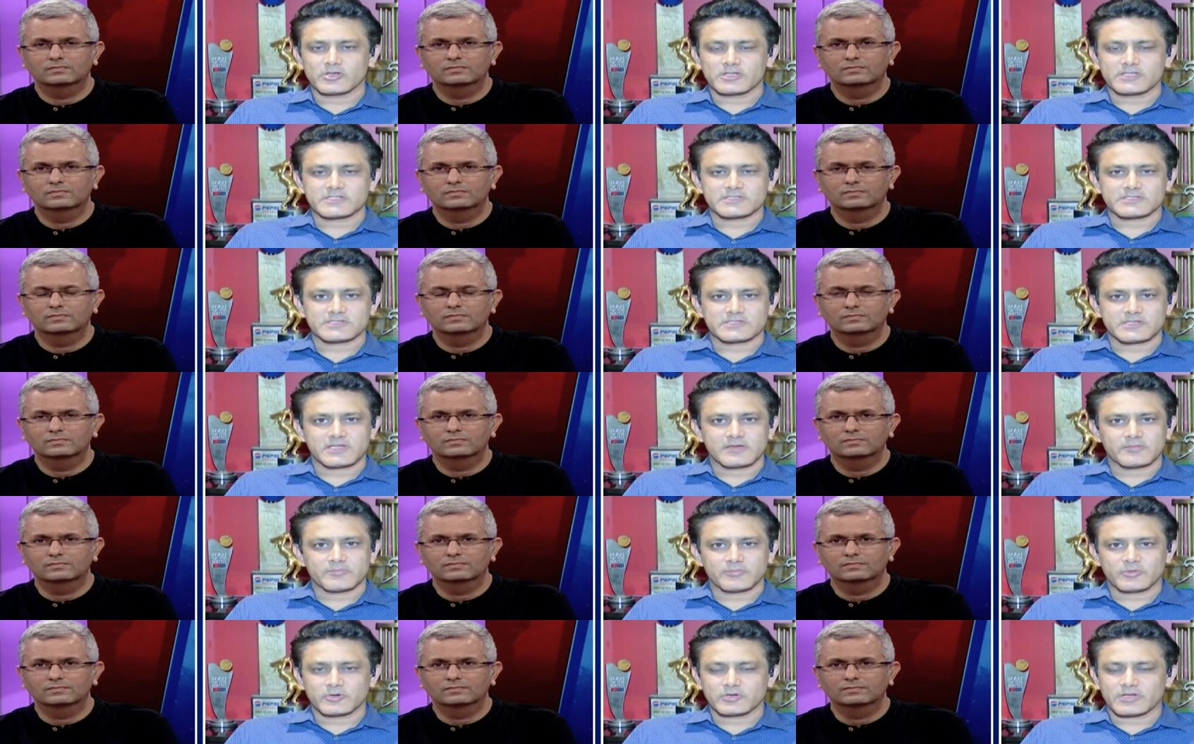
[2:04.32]

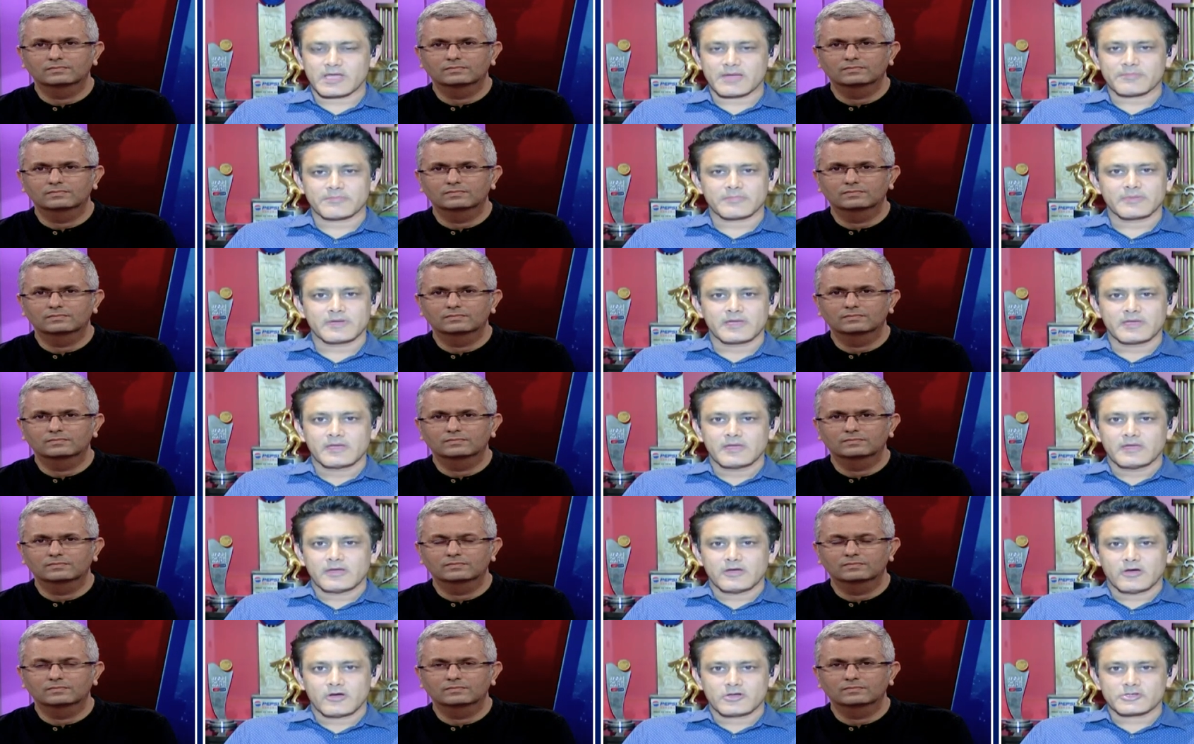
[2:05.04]
Speaker 1: bowlers uh, put up
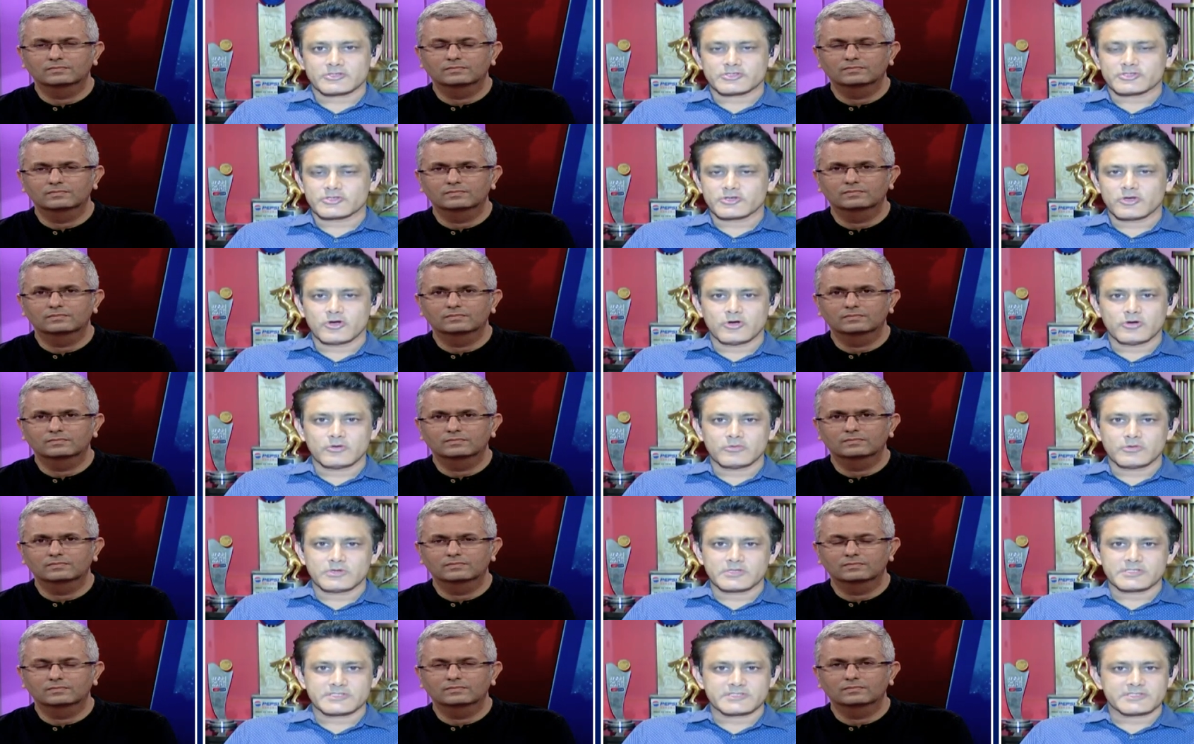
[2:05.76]
on
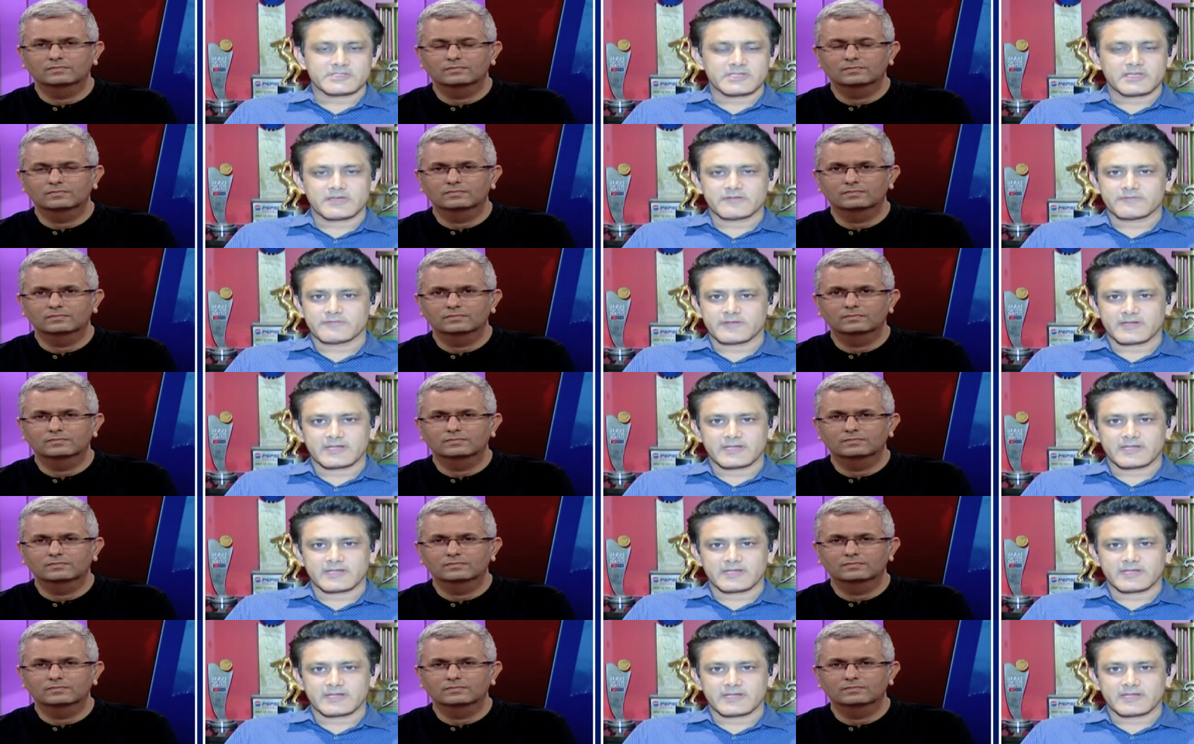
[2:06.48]
show was uh,